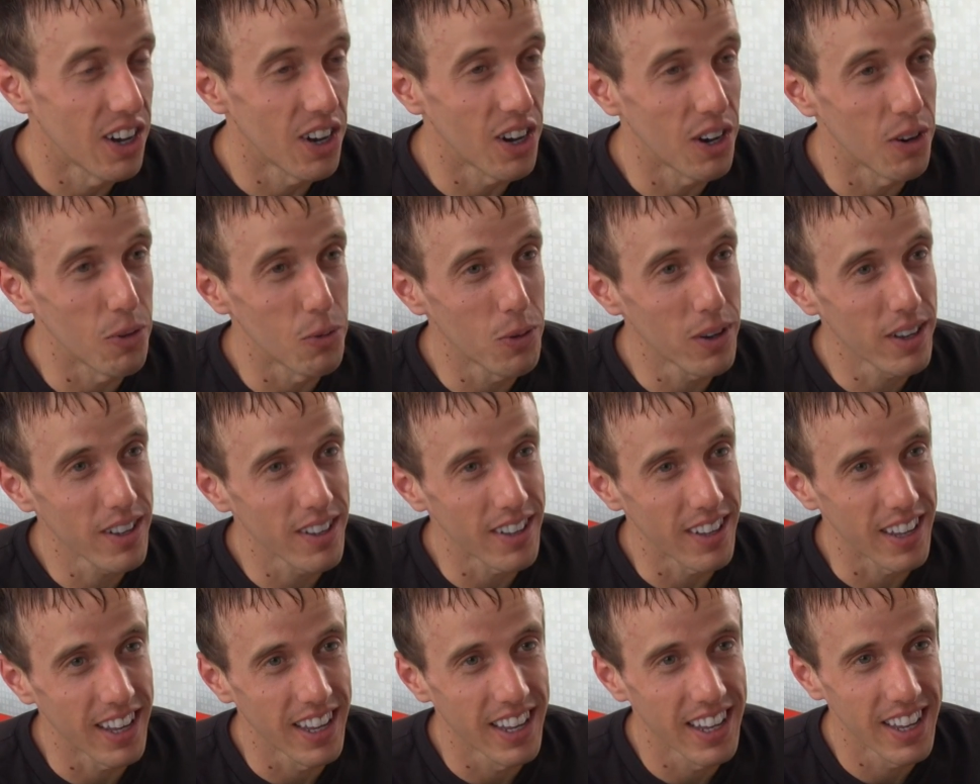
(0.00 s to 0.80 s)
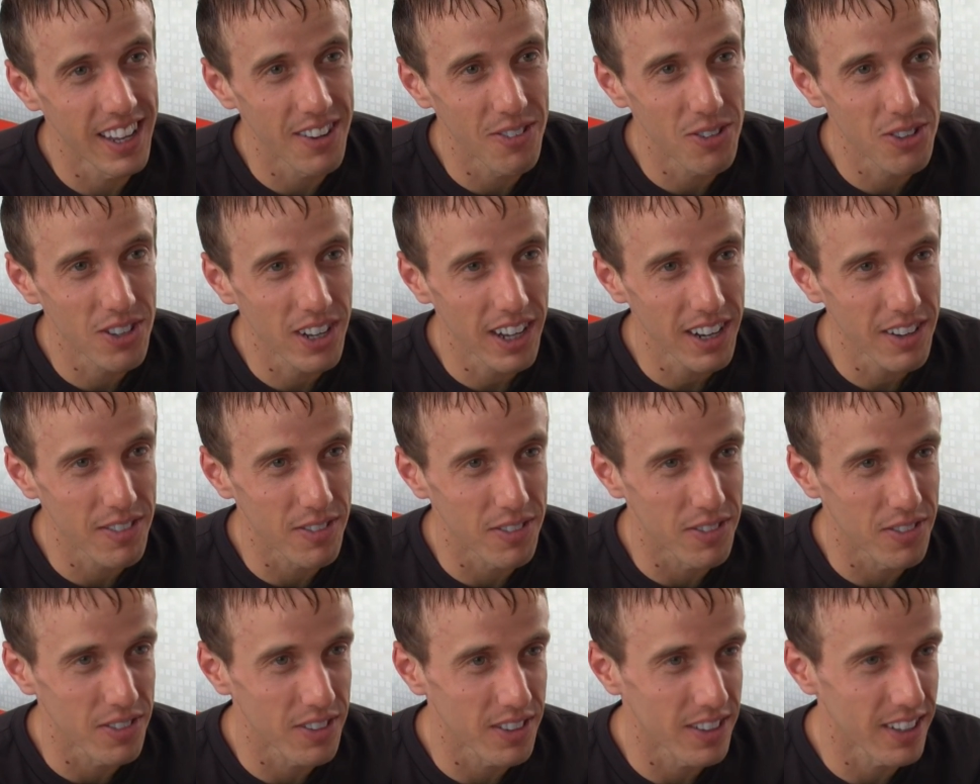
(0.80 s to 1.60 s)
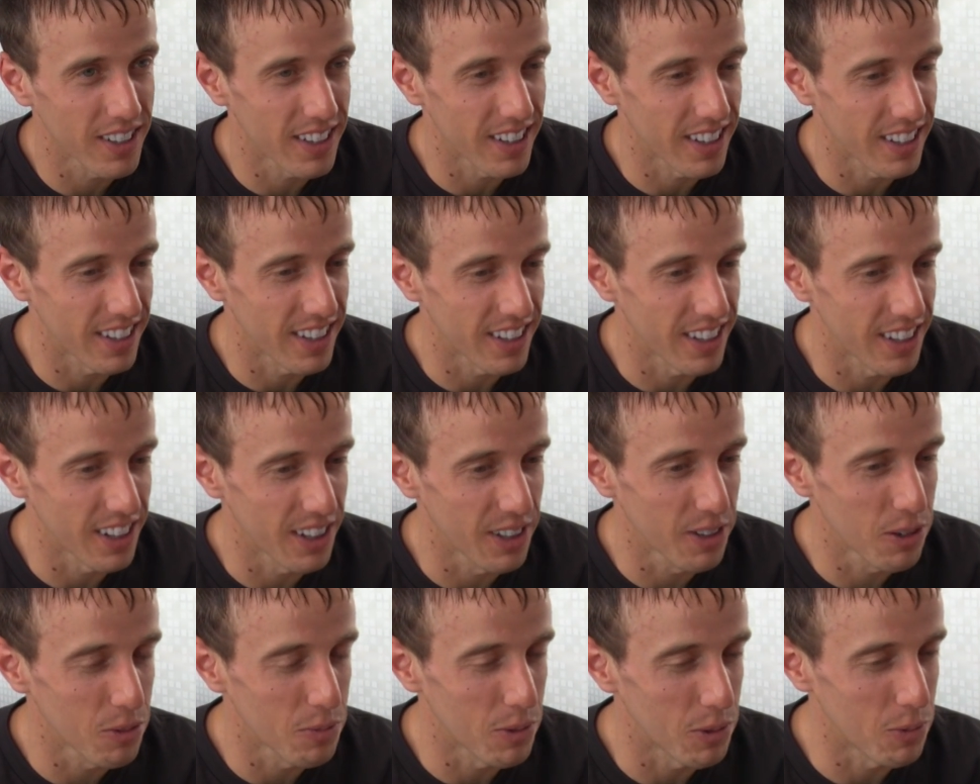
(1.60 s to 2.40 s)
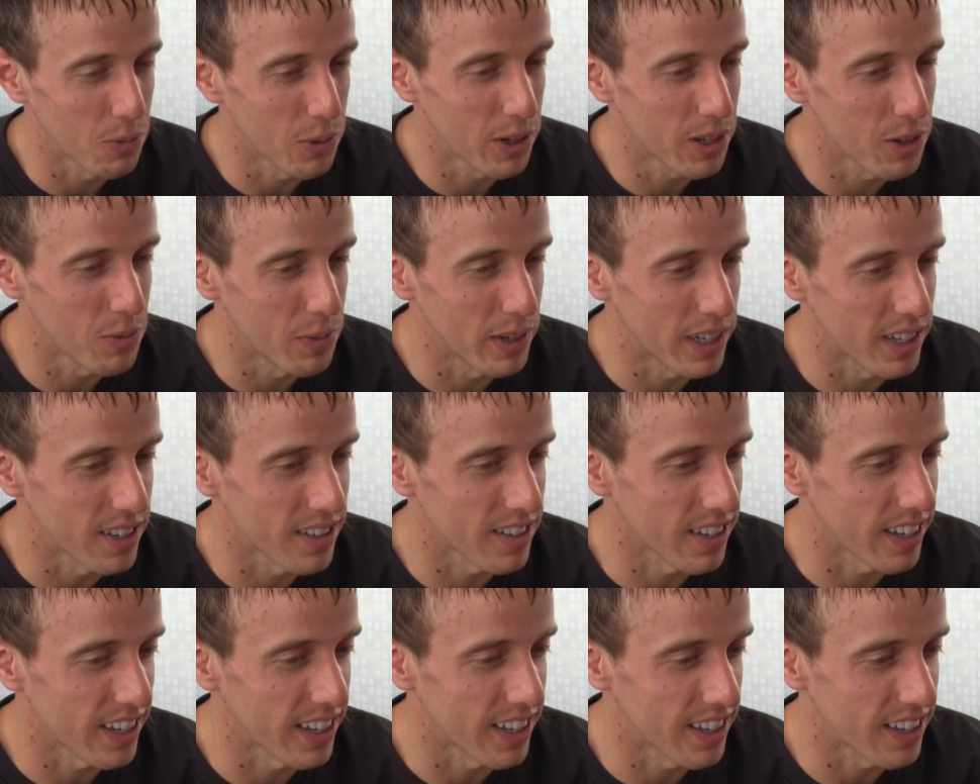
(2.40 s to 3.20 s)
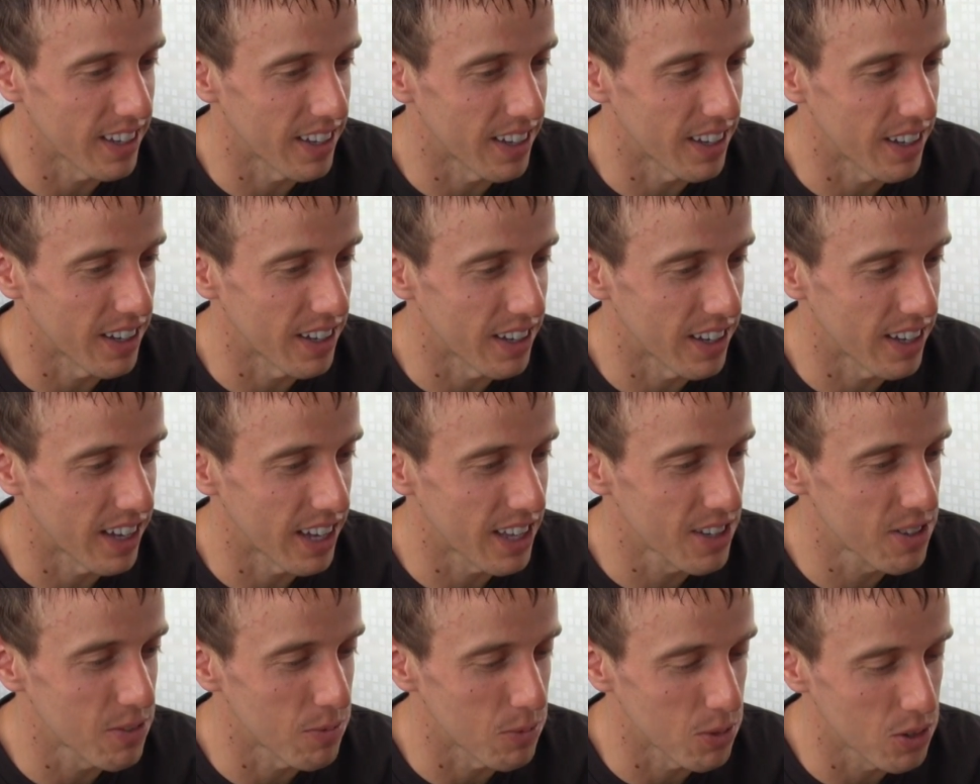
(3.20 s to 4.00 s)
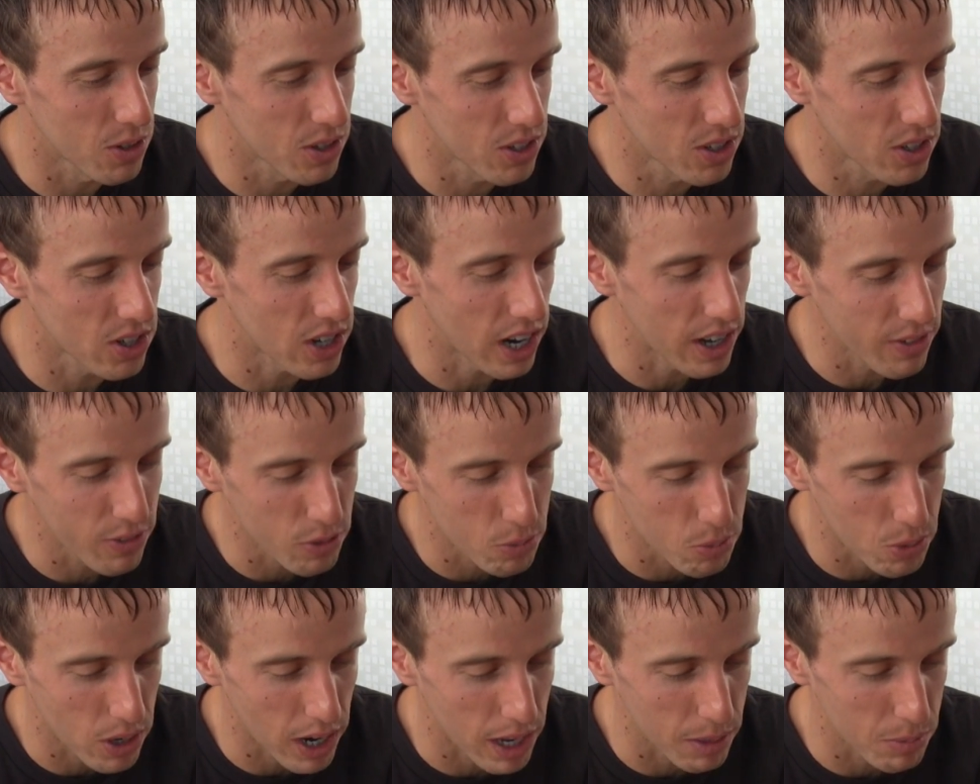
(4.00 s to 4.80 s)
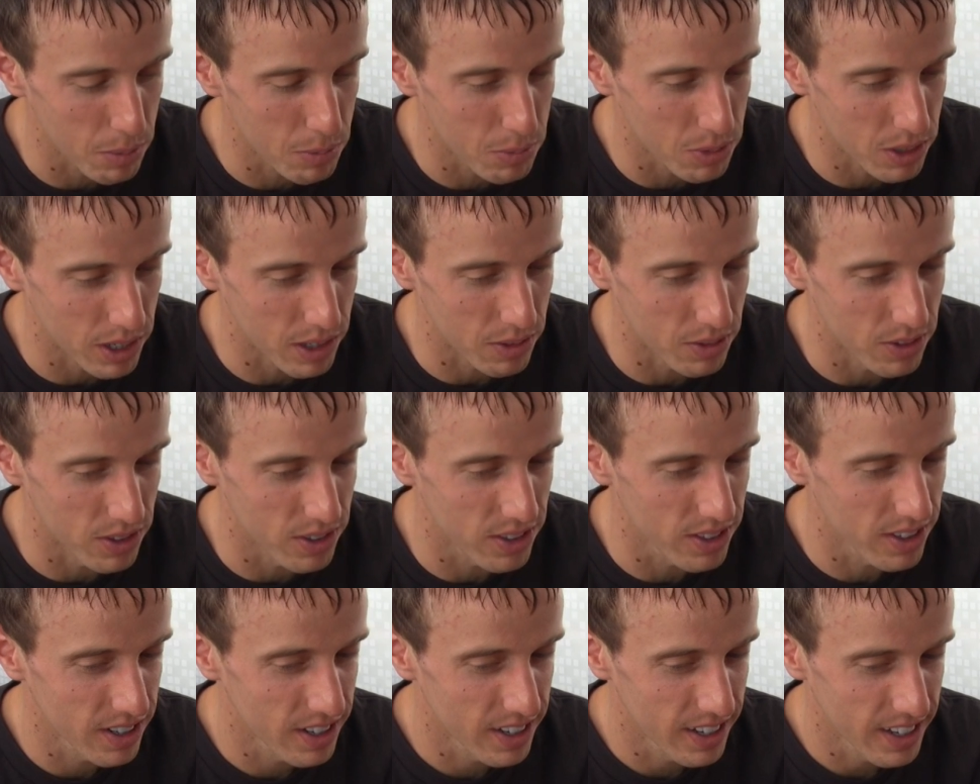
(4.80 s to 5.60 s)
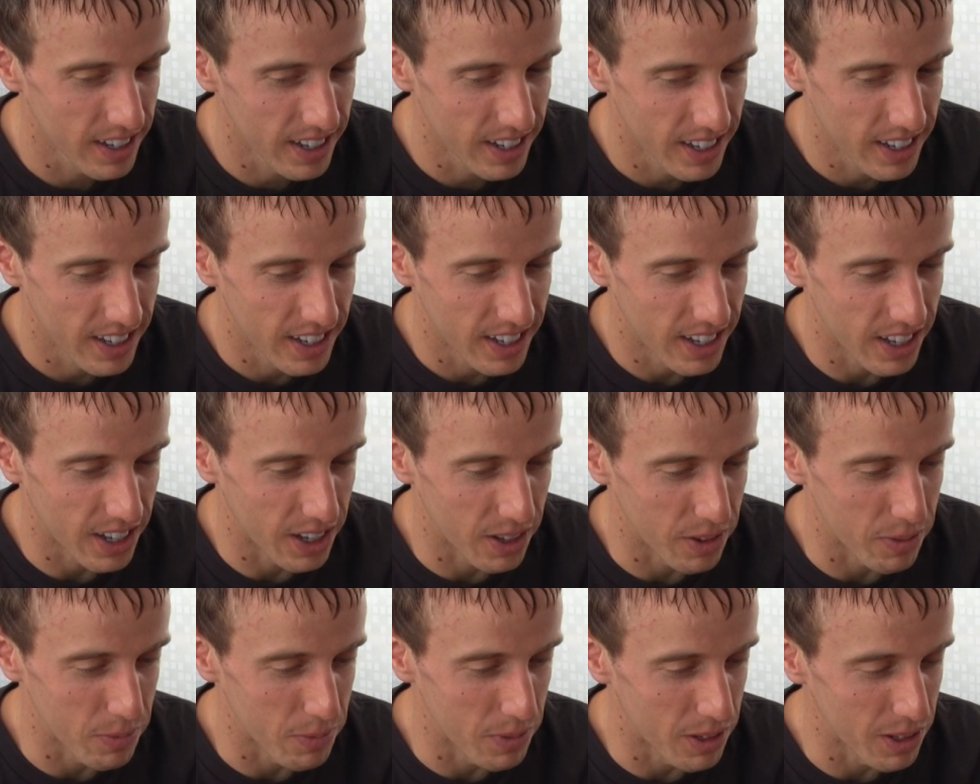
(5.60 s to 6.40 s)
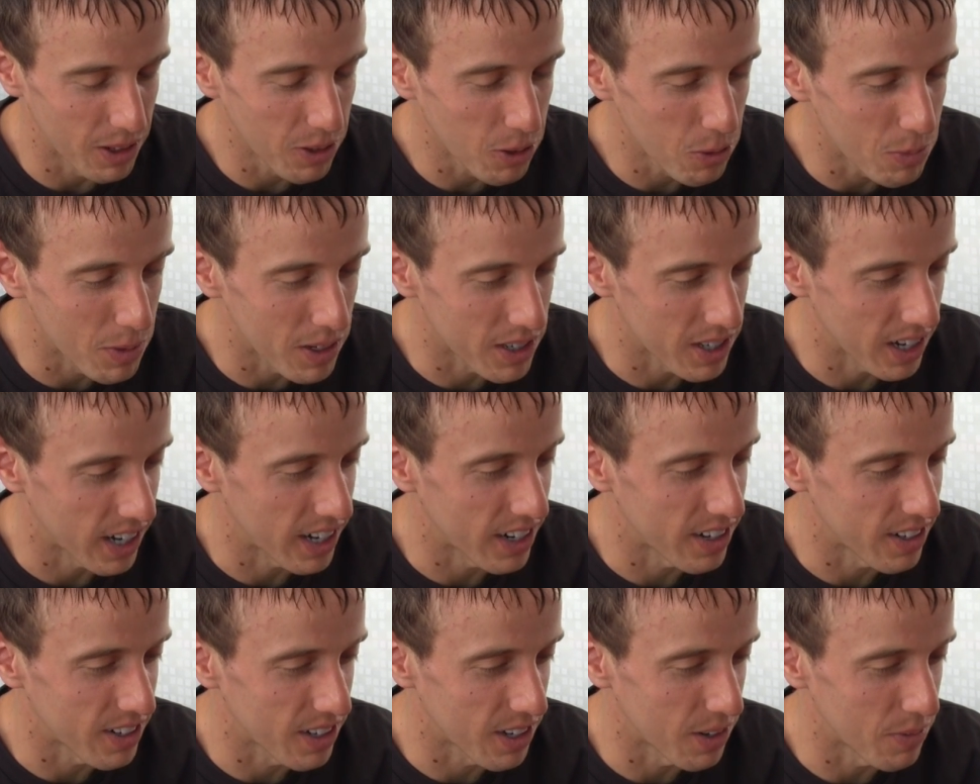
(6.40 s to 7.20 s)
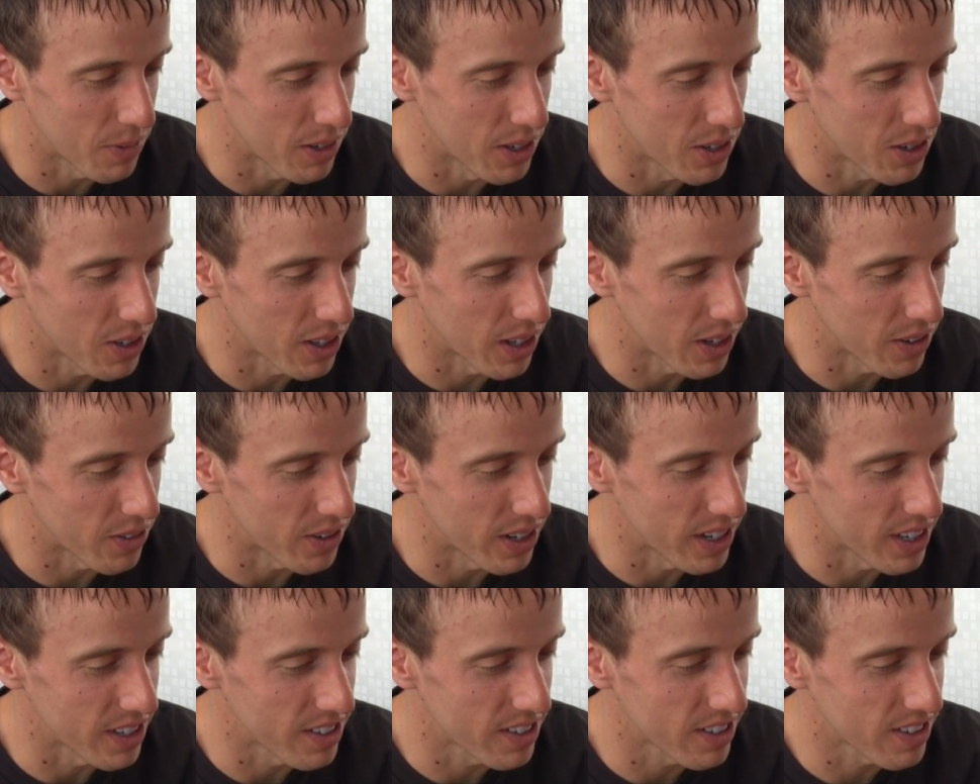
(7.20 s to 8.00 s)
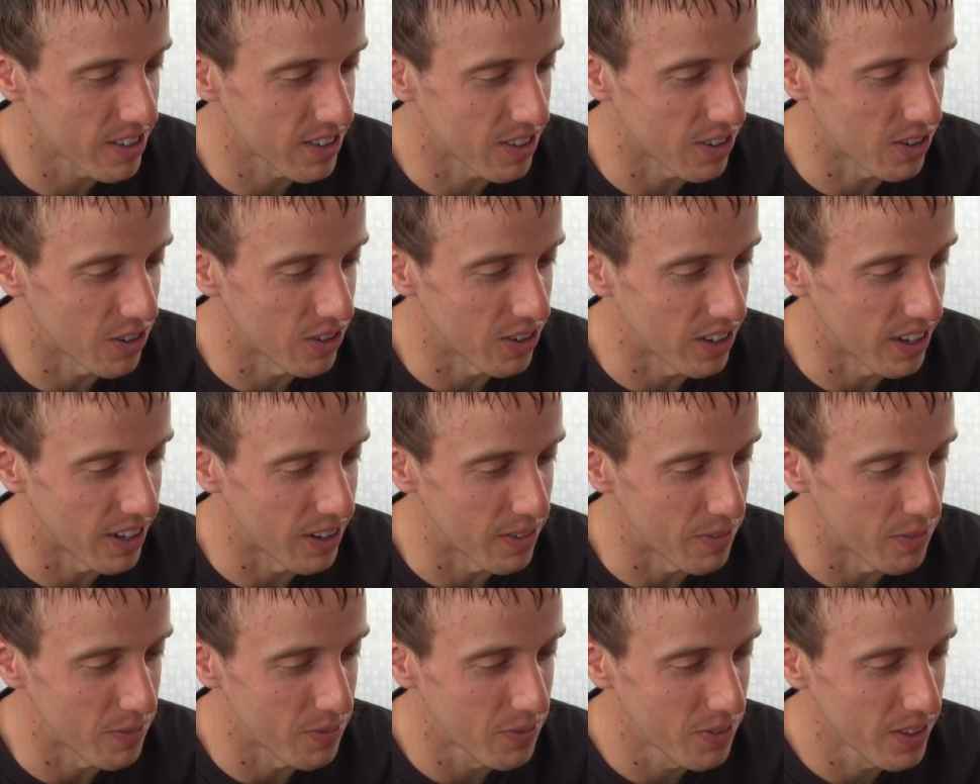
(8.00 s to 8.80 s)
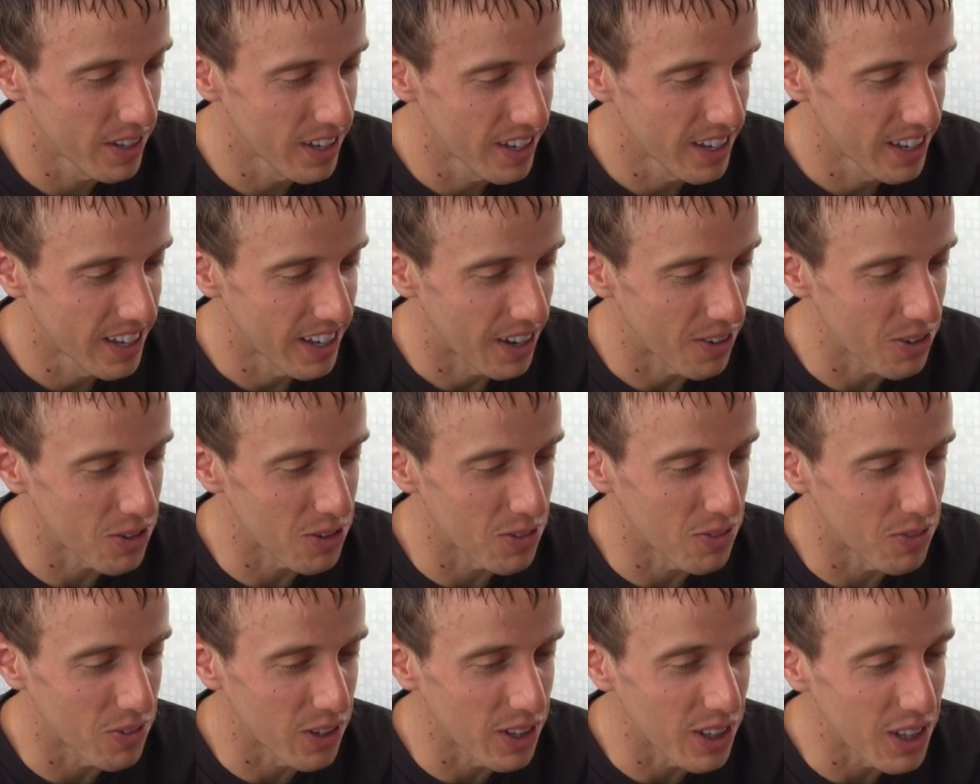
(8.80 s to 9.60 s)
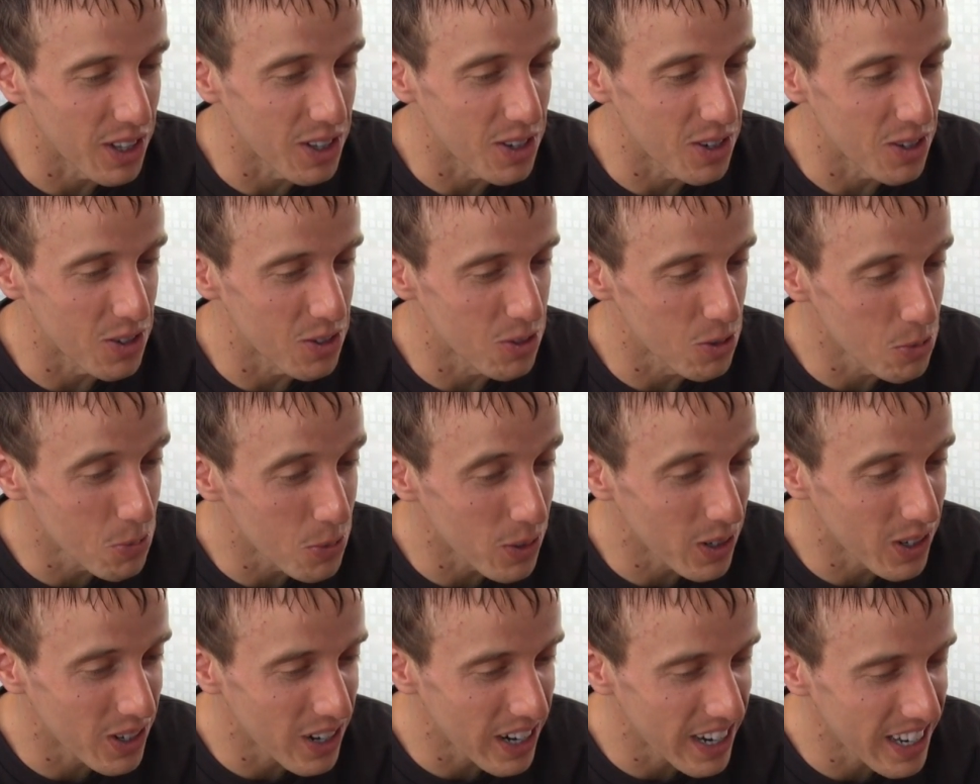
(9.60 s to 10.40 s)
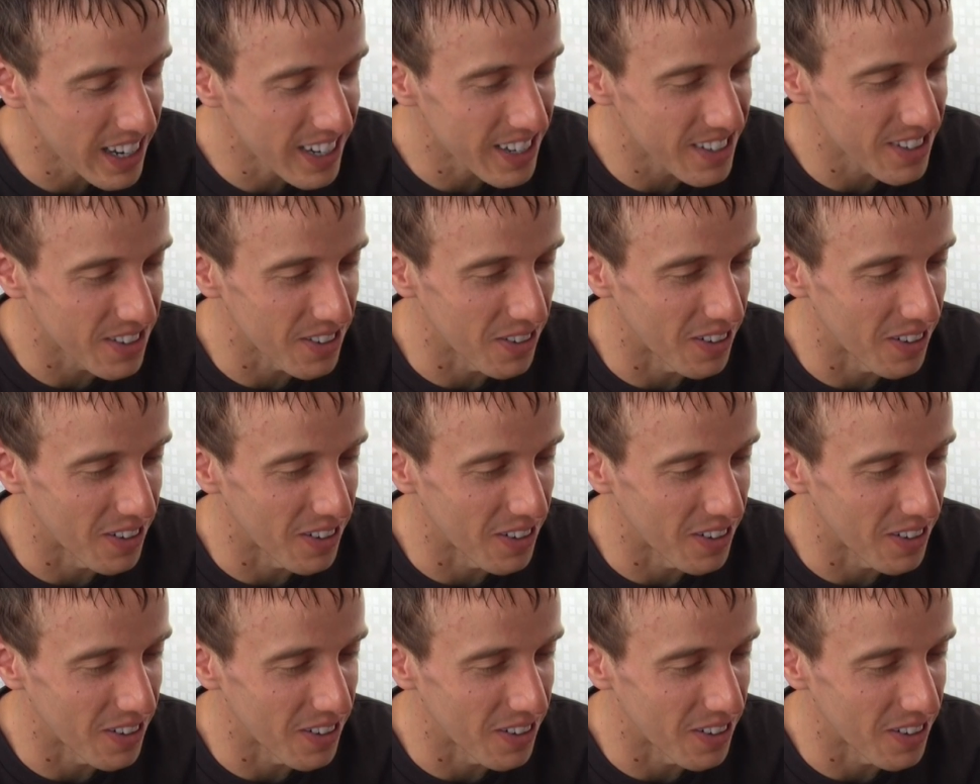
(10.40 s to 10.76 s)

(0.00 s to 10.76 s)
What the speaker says: Oh well, it was kind of a little bit weird because I had some travel problems and I was a little bit tired coming into that race, so I wasn't feeling super great.